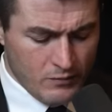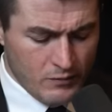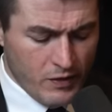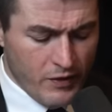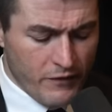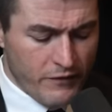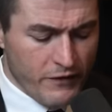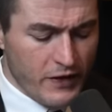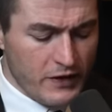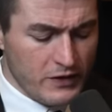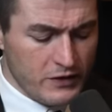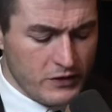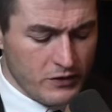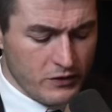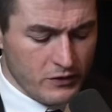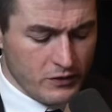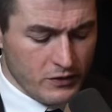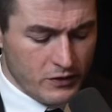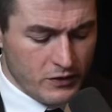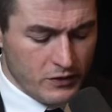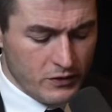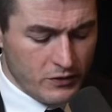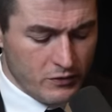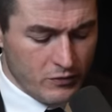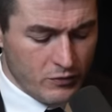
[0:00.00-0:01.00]

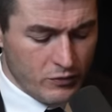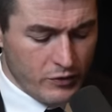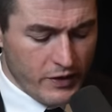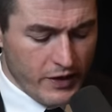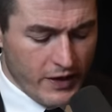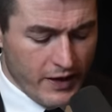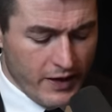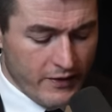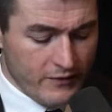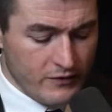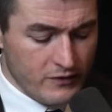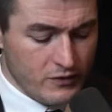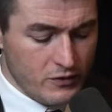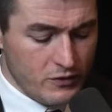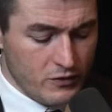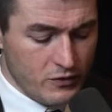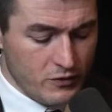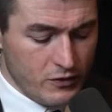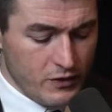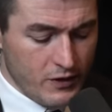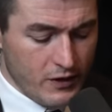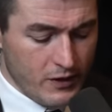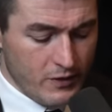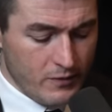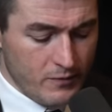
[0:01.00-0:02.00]
Eventually, we have to
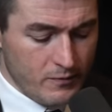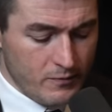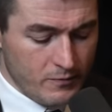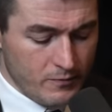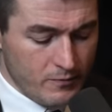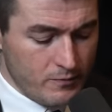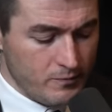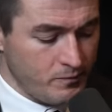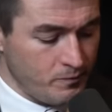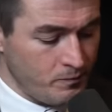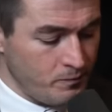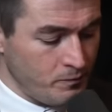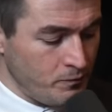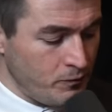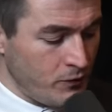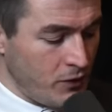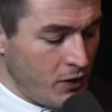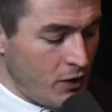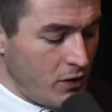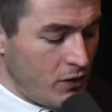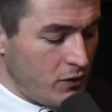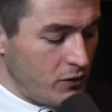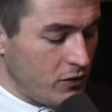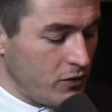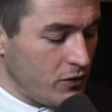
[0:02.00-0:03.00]
do that. Exactly.
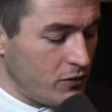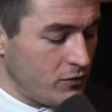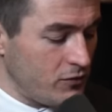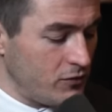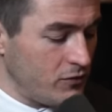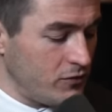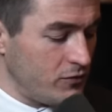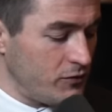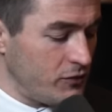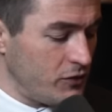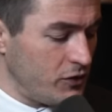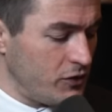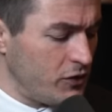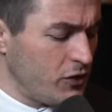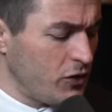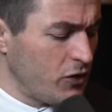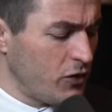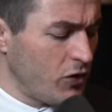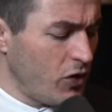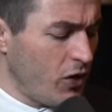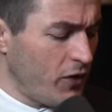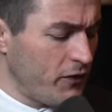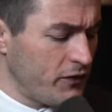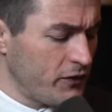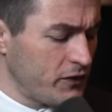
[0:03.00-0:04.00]
So you
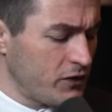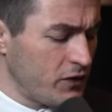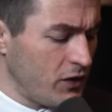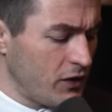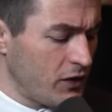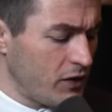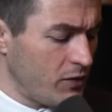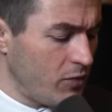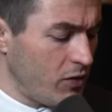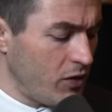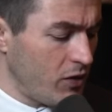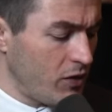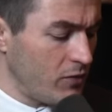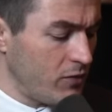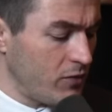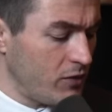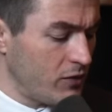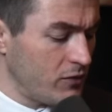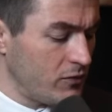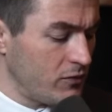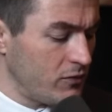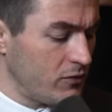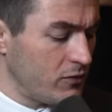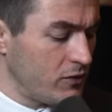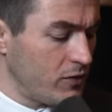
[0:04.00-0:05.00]
don't often talk about it,
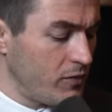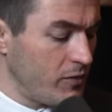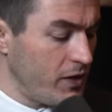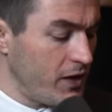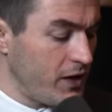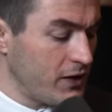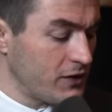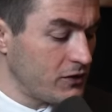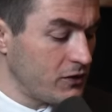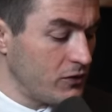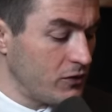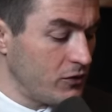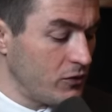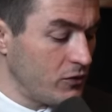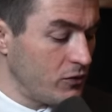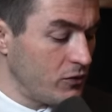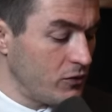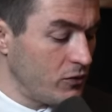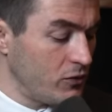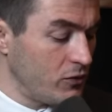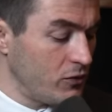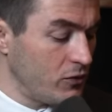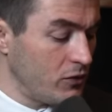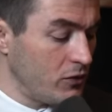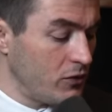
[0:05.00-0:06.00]
but let me ask
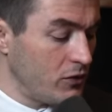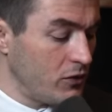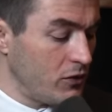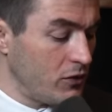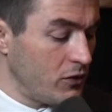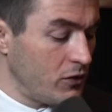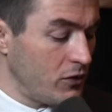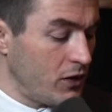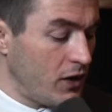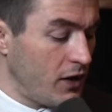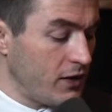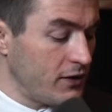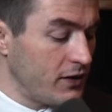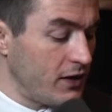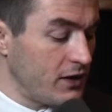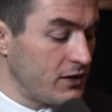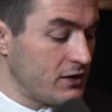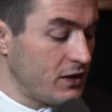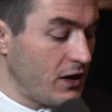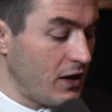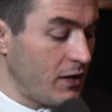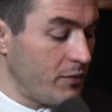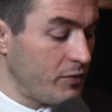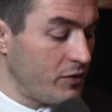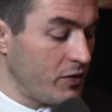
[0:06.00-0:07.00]
you on that
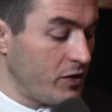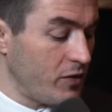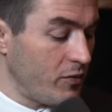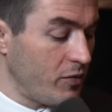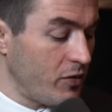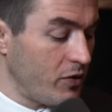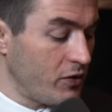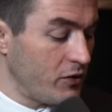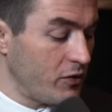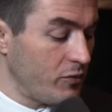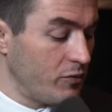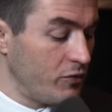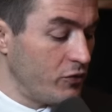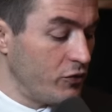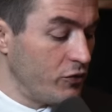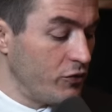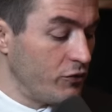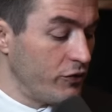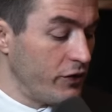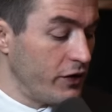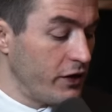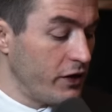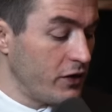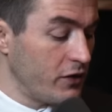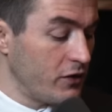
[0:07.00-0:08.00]
topic about the Blue
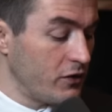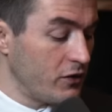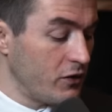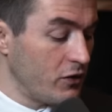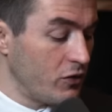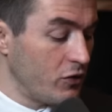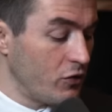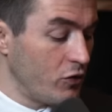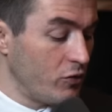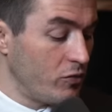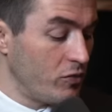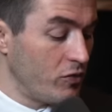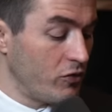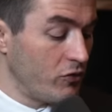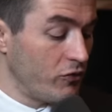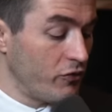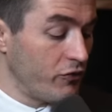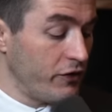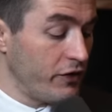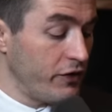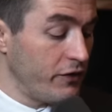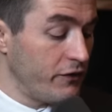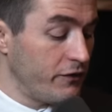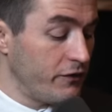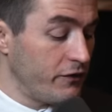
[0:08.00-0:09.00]
Ring and the orbital
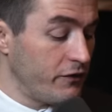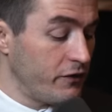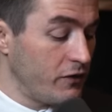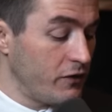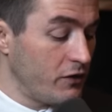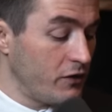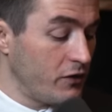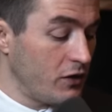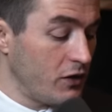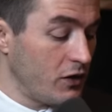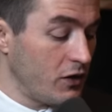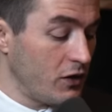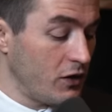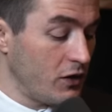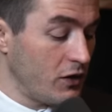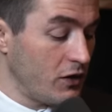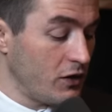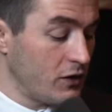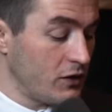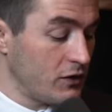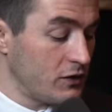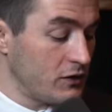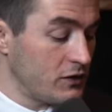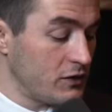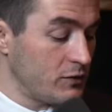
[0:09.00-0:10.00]
reef
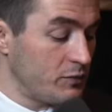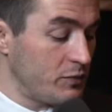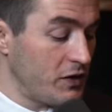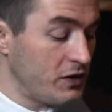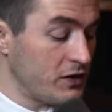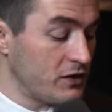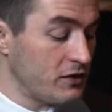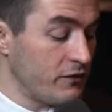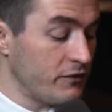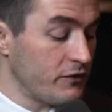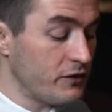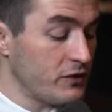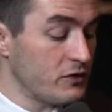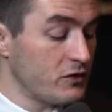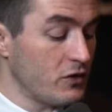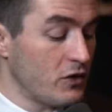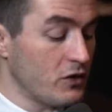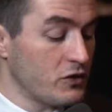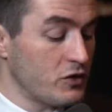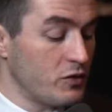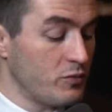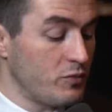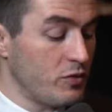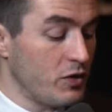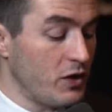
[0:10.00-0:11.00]
space
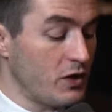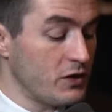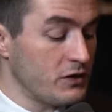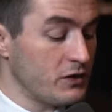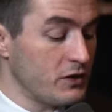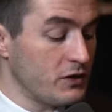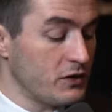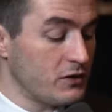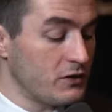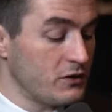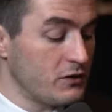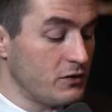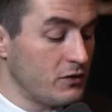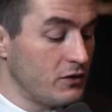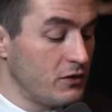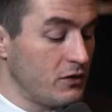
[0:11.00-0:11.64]
infrastructure projects.